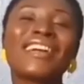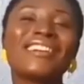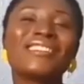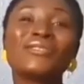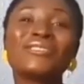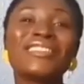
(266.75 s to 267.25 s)

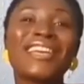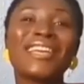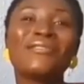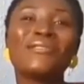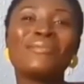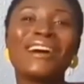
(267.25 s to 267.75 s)
Don't say I
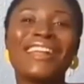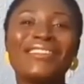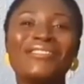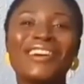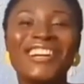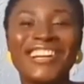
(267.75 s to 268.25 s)
gave you bad
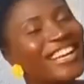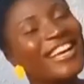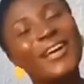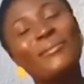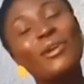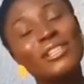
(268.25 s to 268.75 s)
advice,
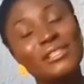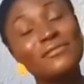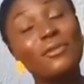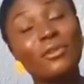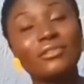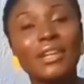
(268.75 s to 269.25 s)
but it's
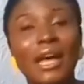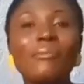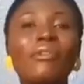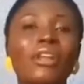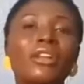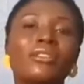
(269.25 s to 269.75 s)
fun. I'm
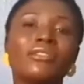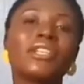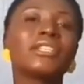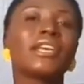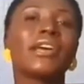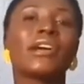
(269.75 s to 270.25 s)
really loving
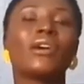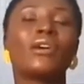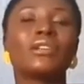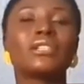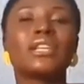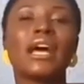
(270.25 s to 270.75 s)
this
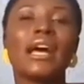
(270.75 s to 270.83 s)
haircut.